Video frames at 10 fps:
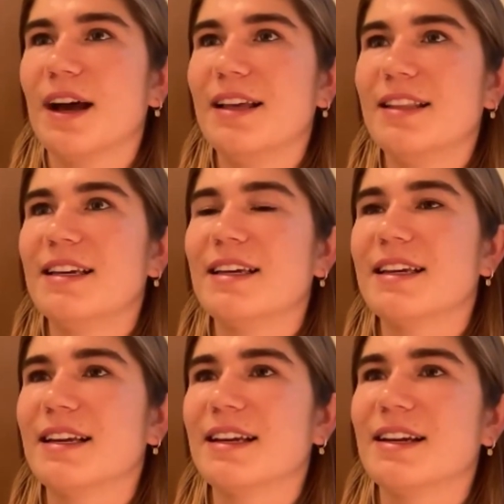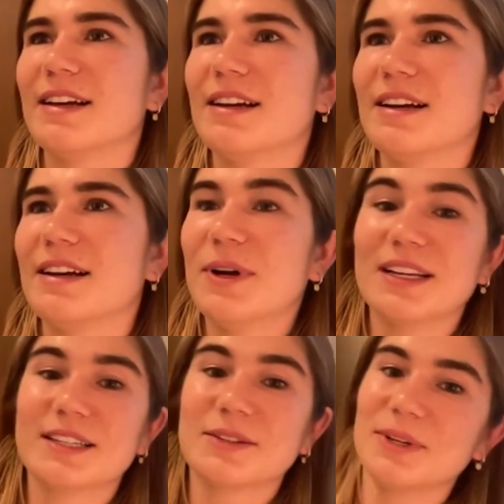I think one
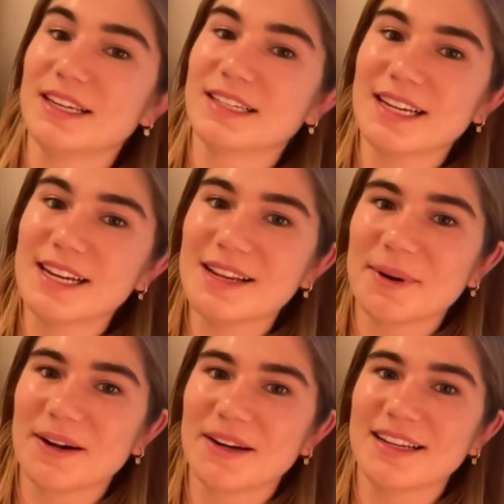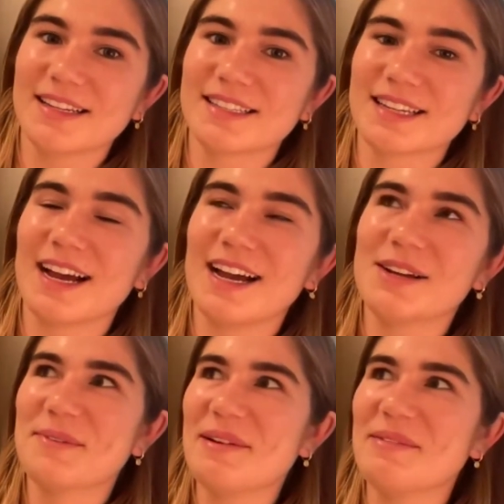really exciting part is I
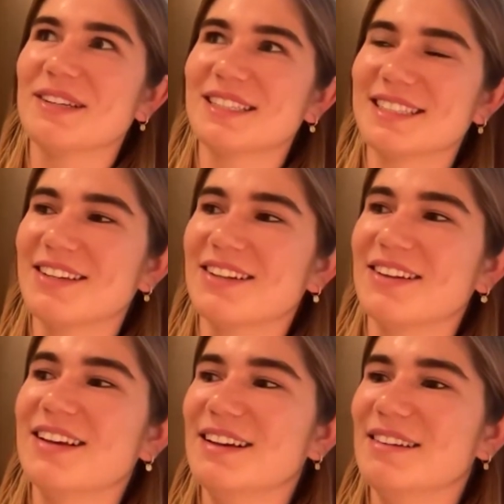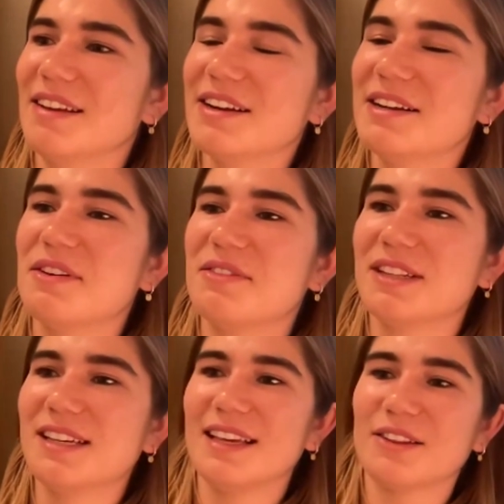remember still very
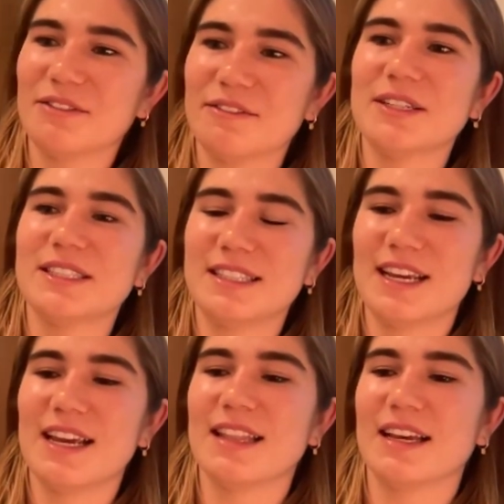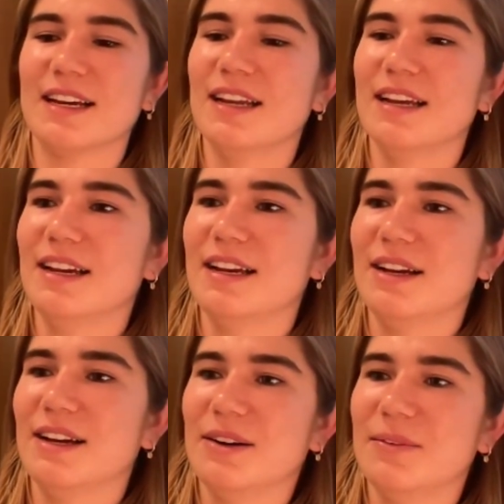vividly like the first day that
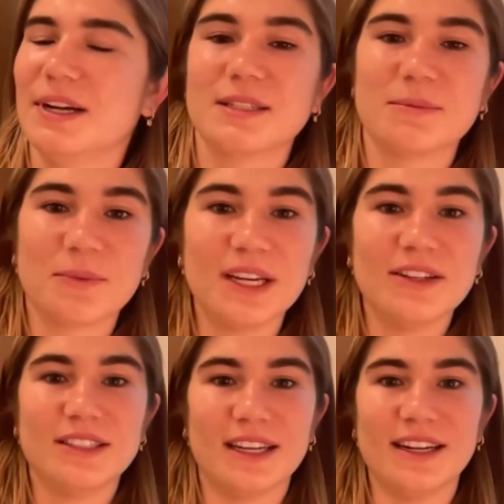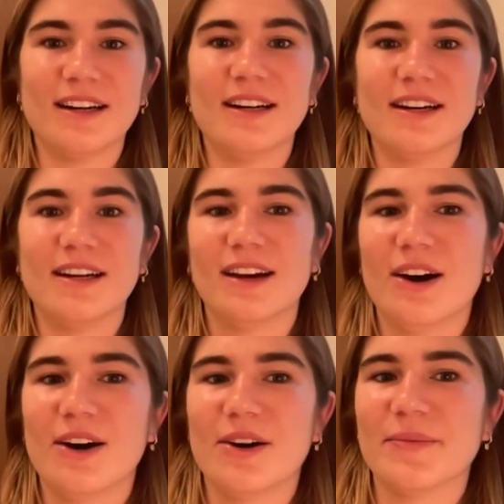we got some real data
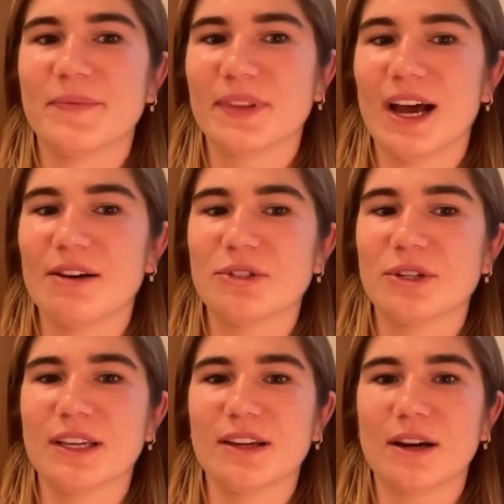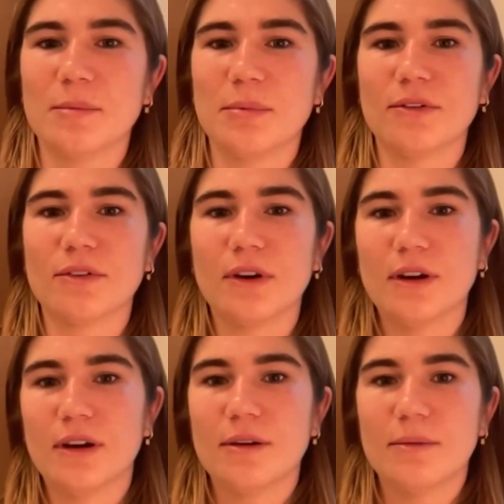after like a couple of
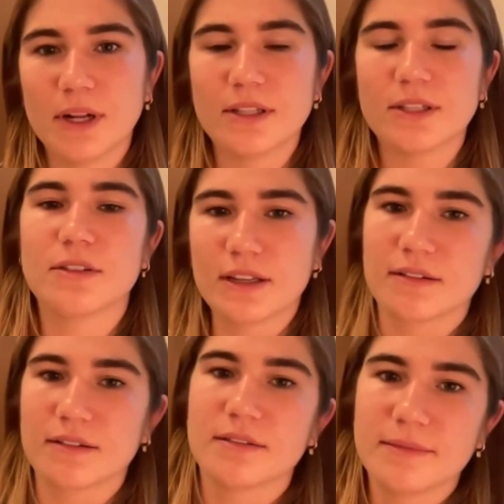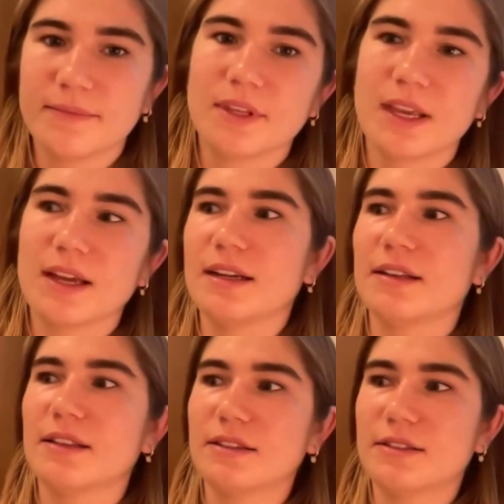months of like
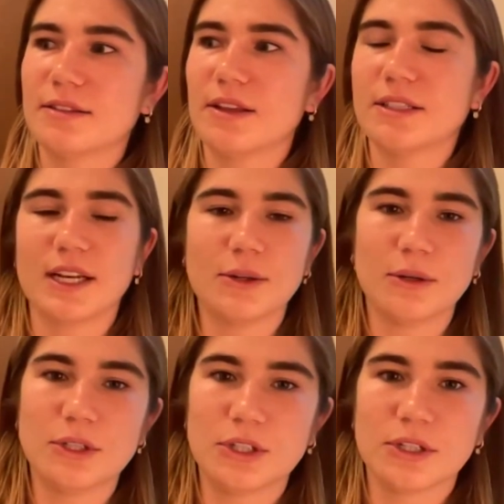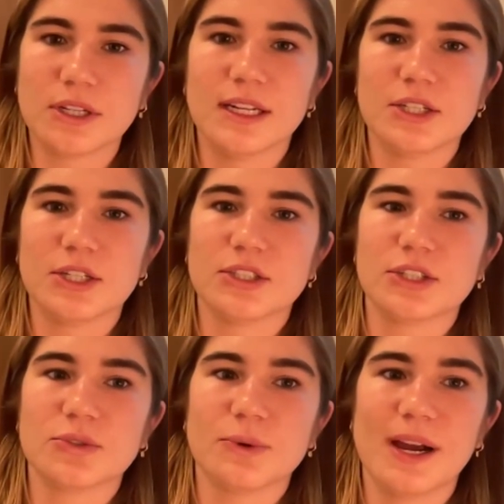getting the cell culture conditions
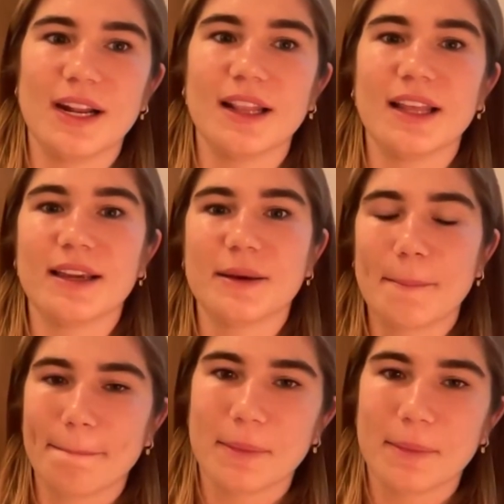just right, and like